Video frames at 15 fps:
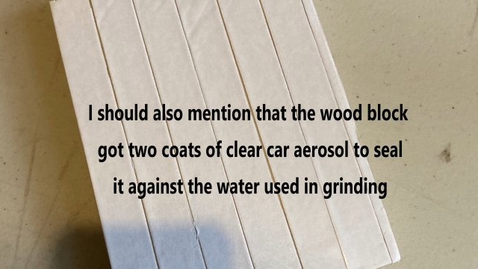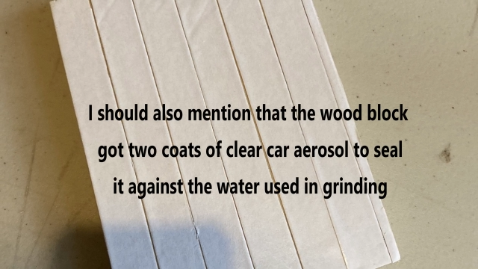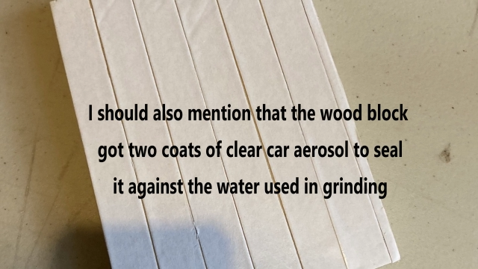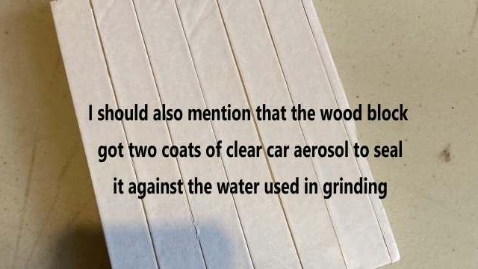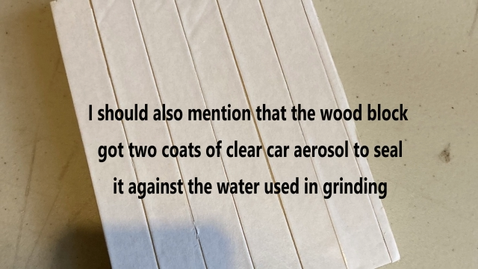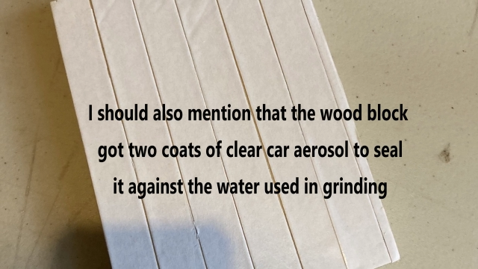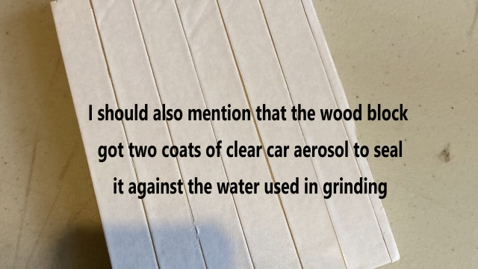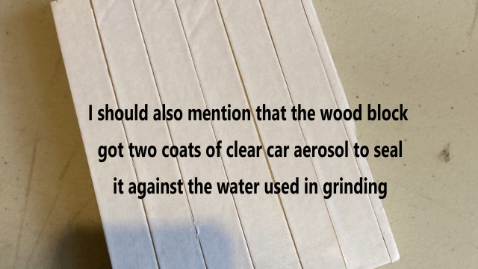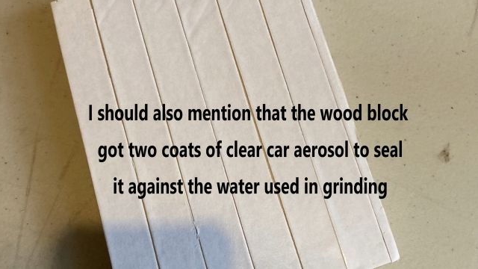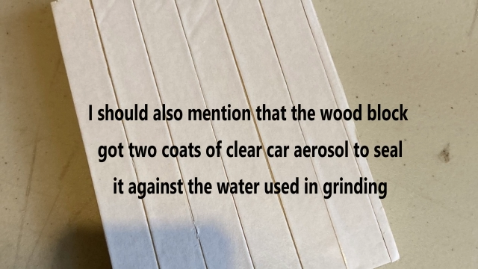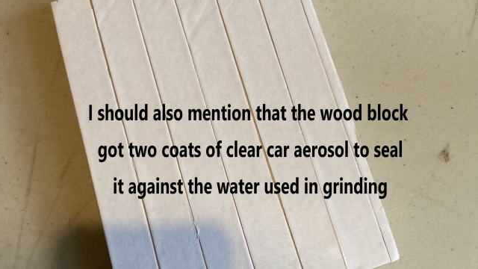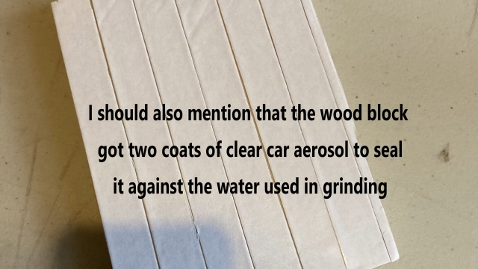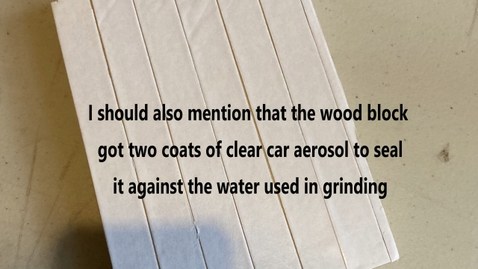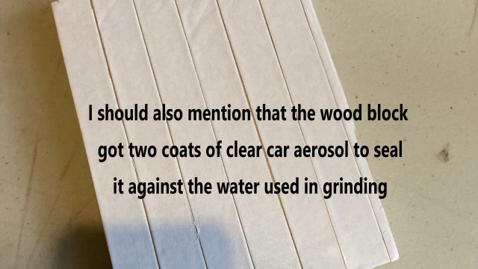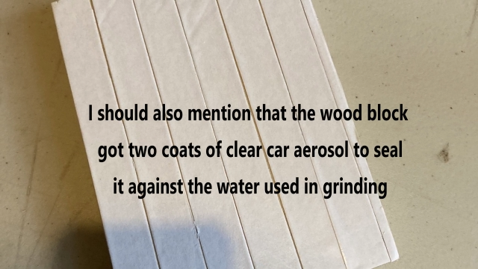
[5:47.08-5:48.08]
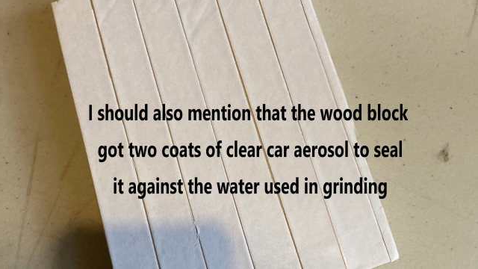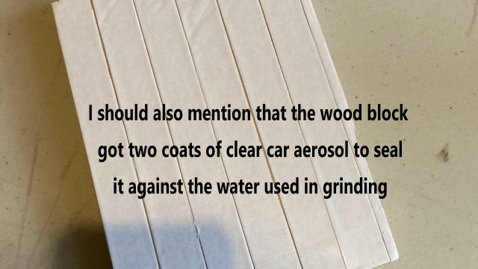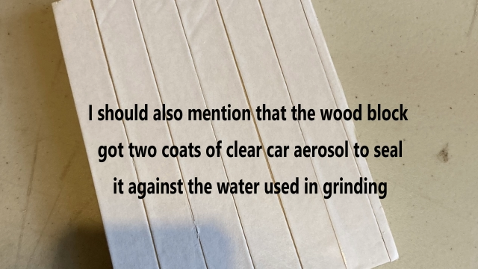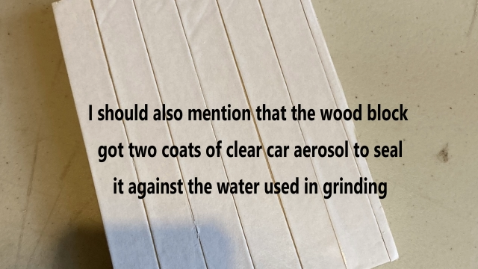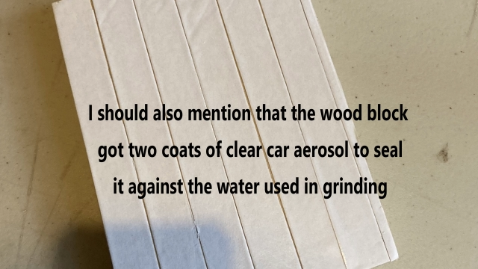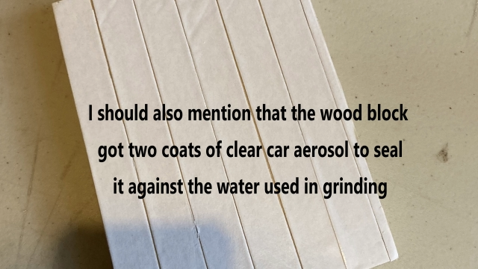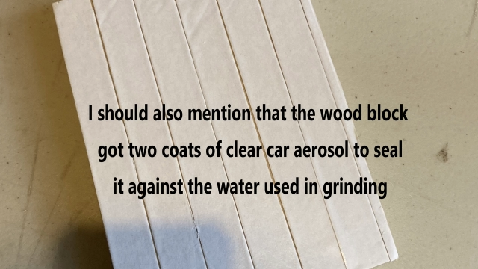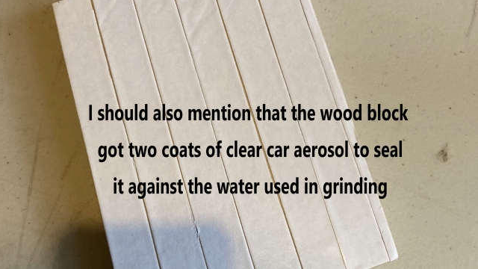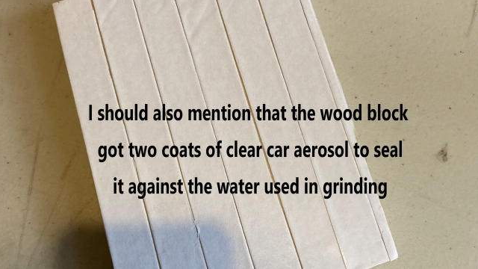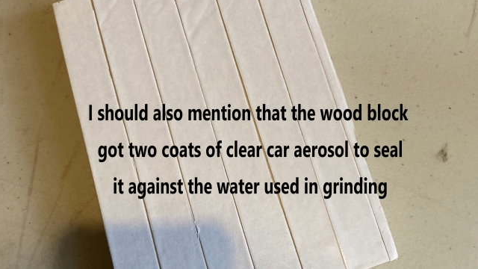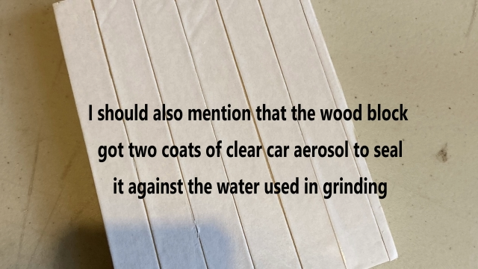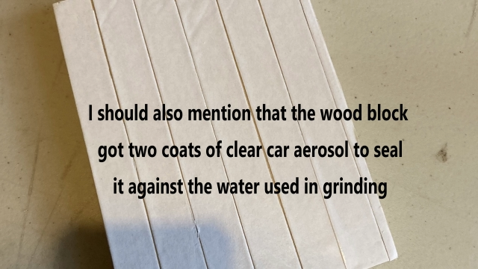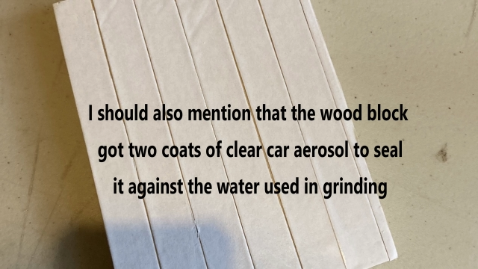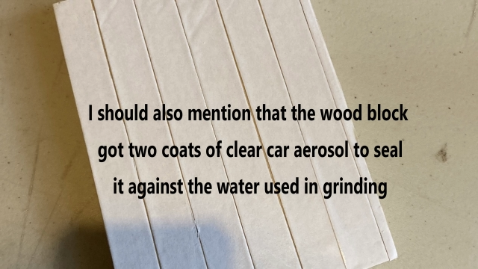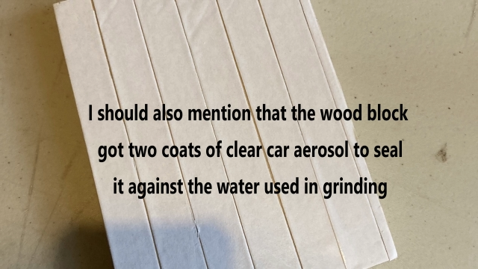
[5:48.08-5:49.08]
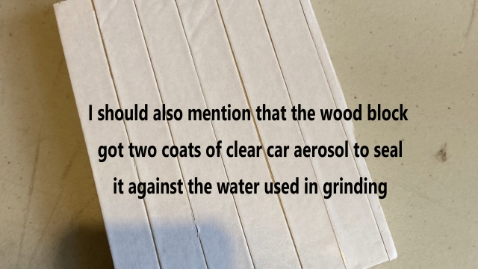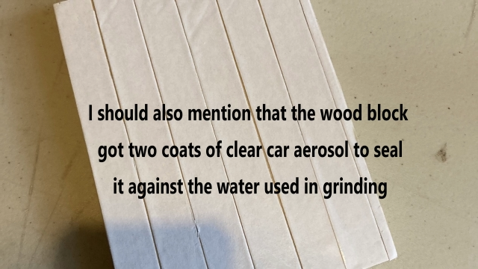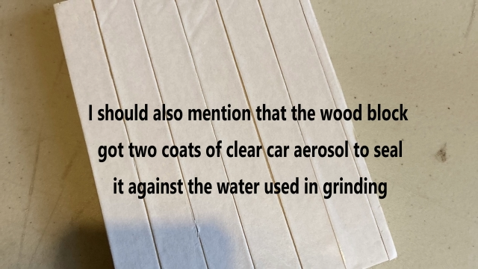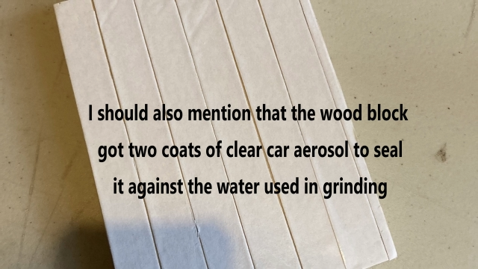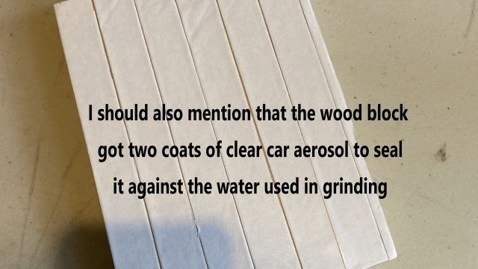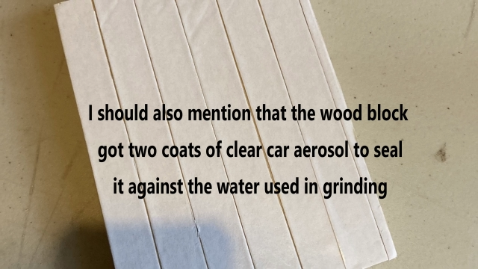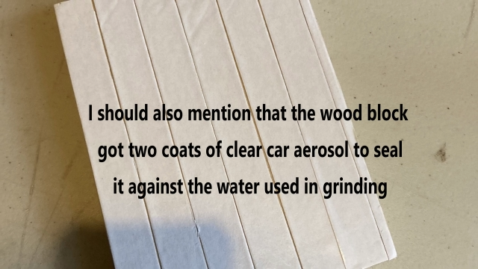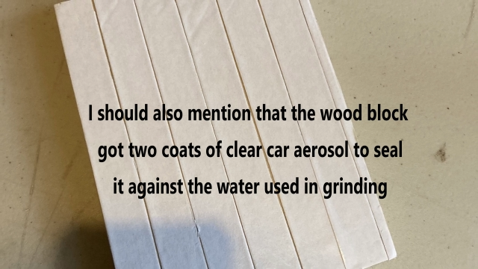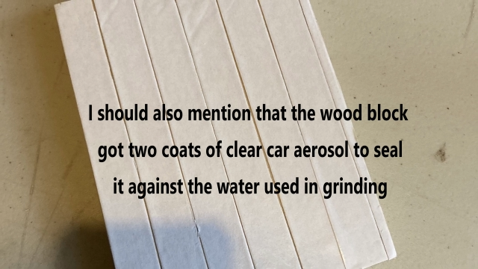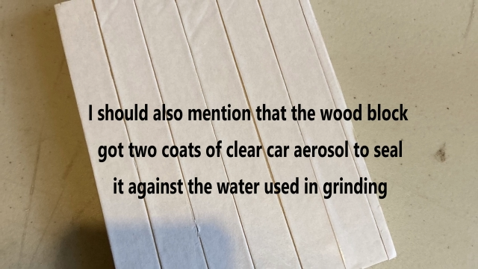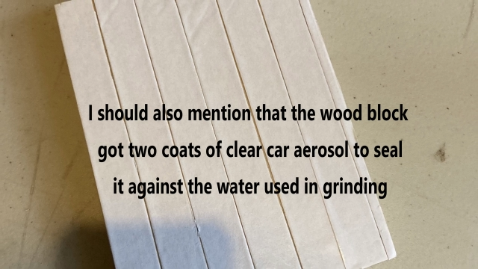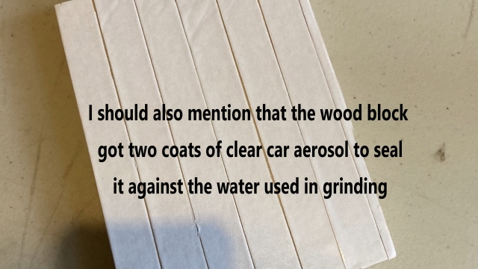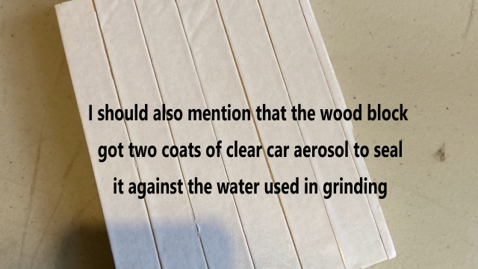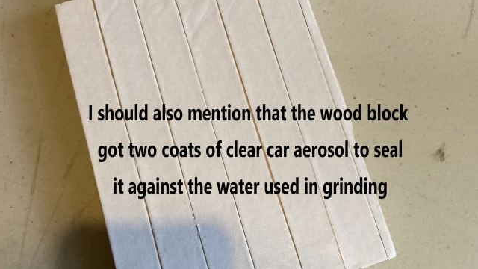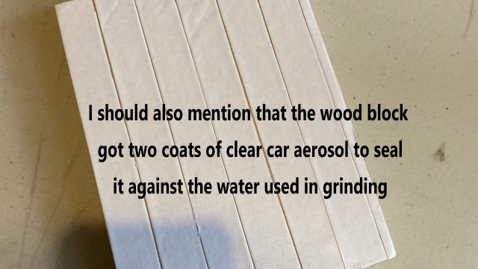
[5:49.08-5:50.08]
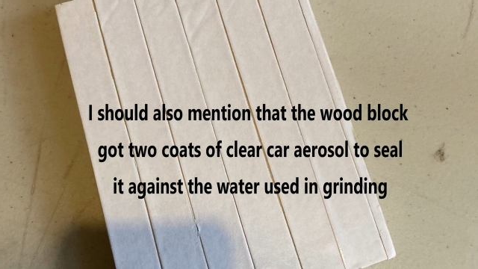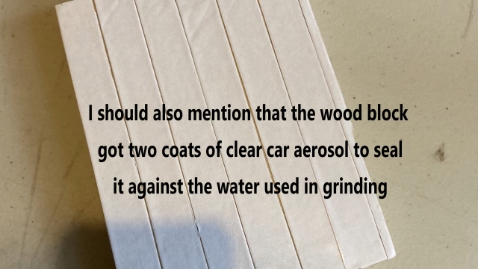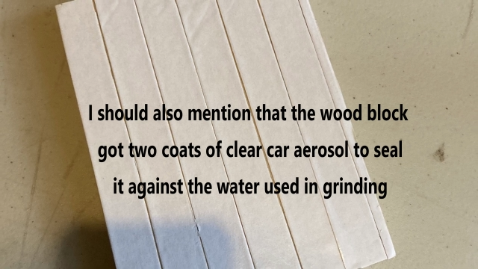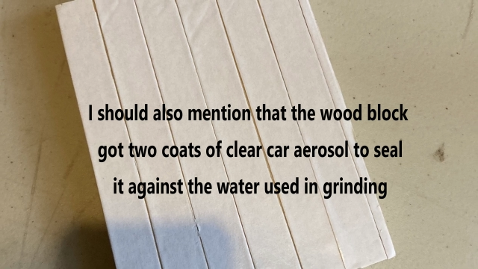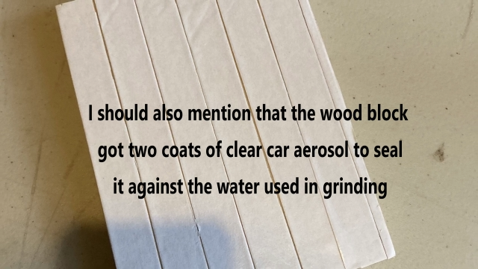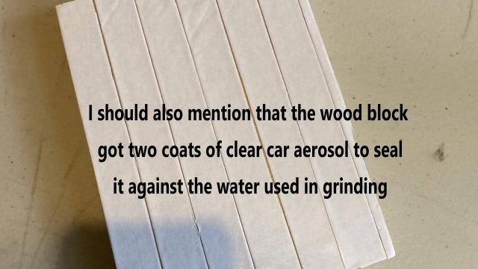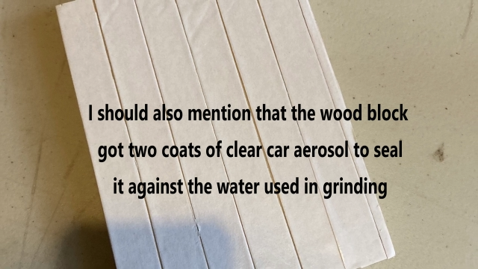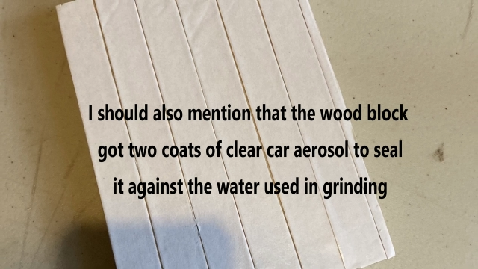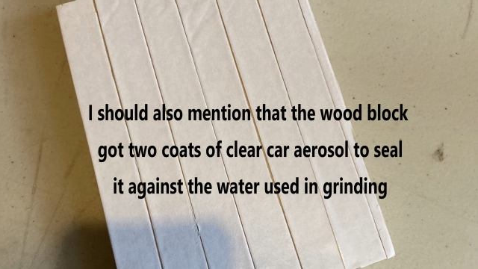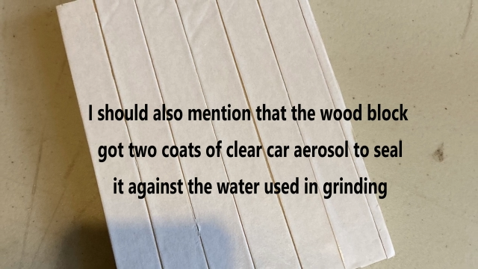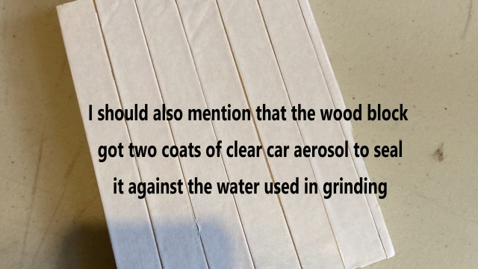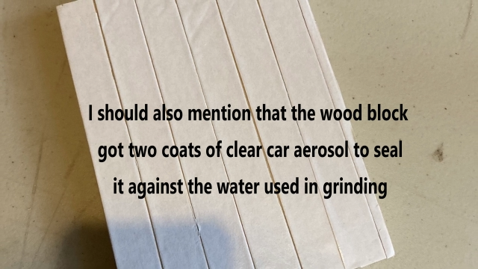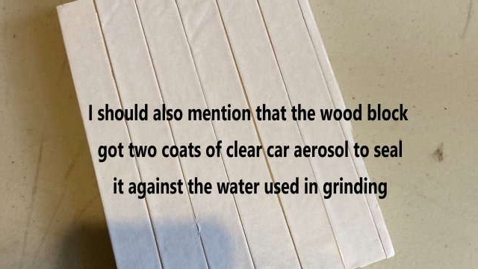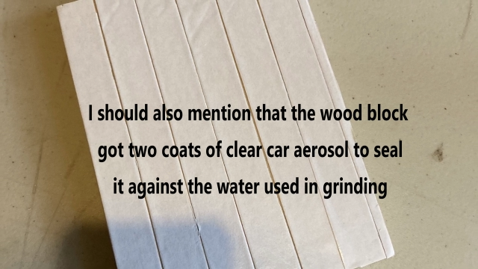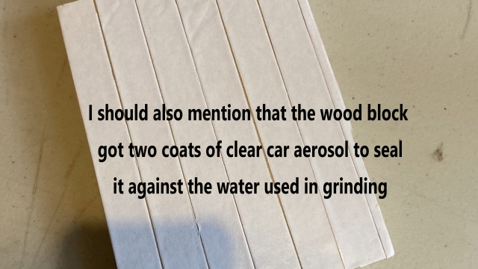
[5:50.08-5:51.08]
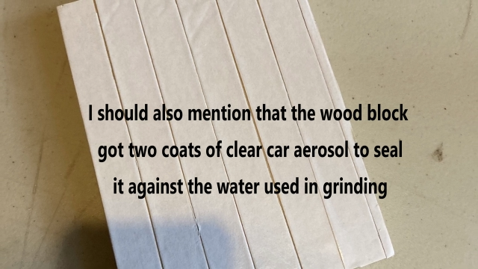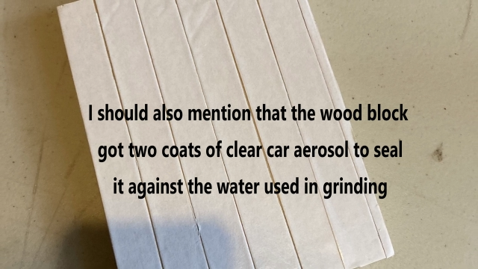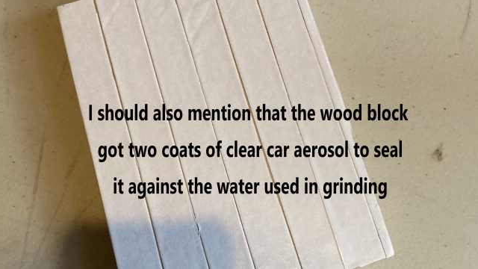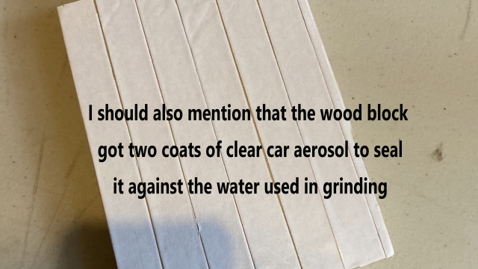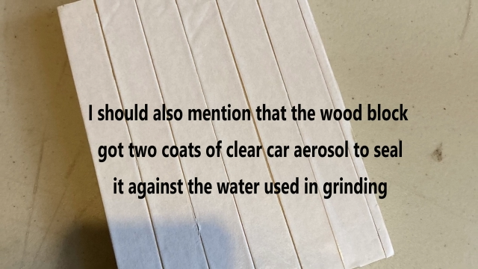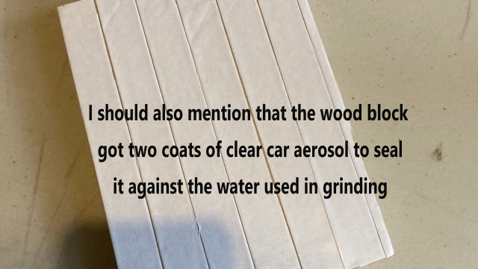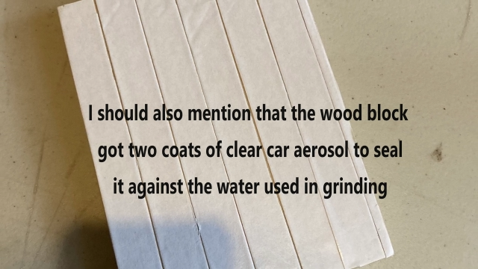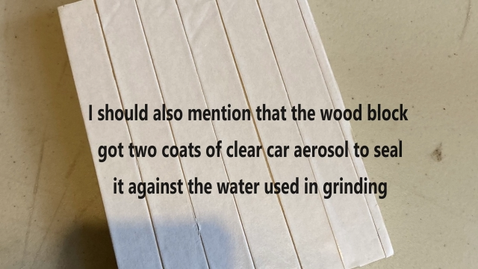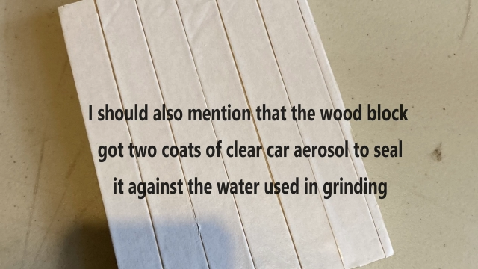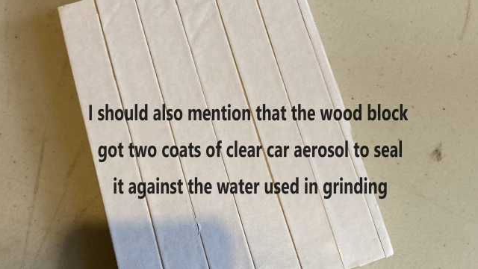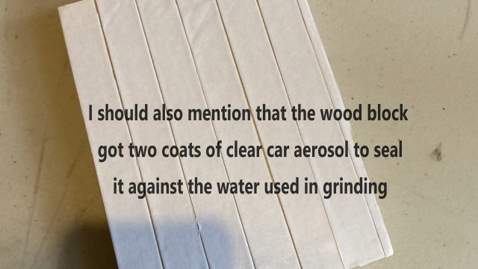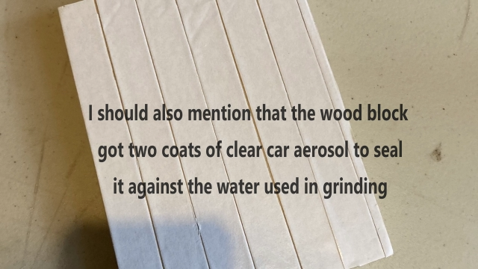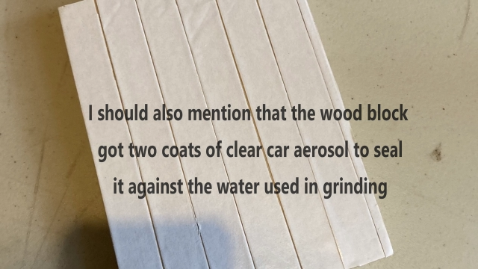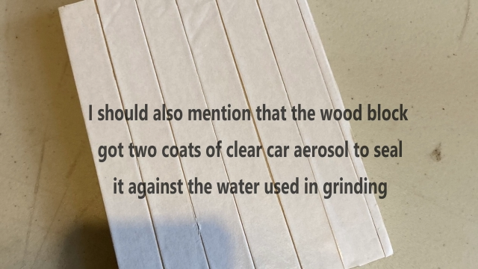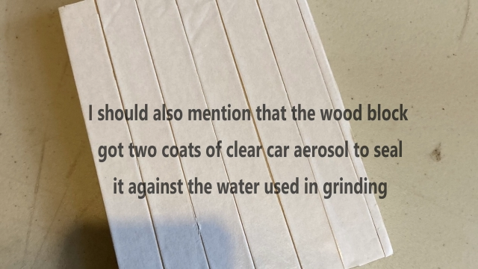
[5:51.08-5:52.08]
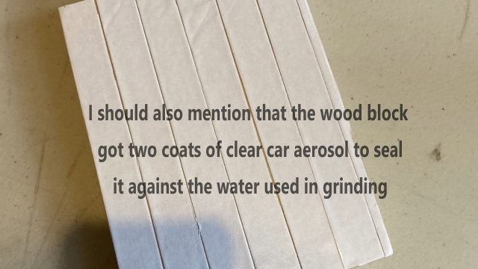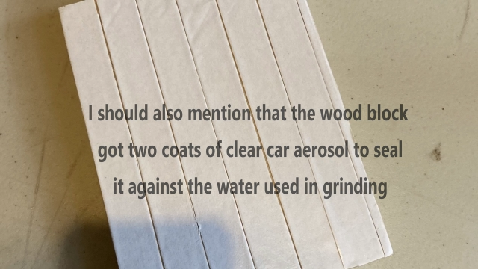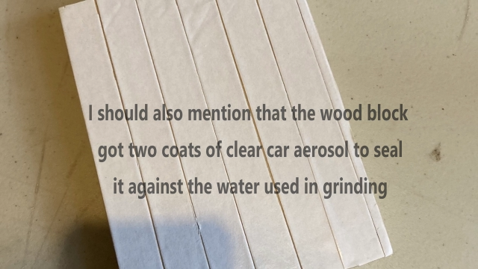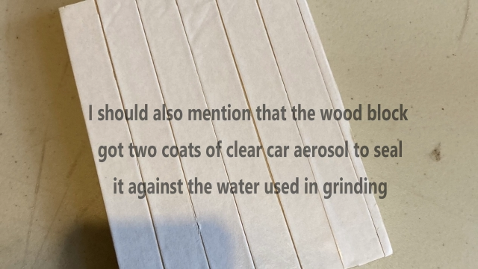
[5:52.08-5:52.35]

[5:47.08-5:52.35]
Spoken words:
(no speaker visible)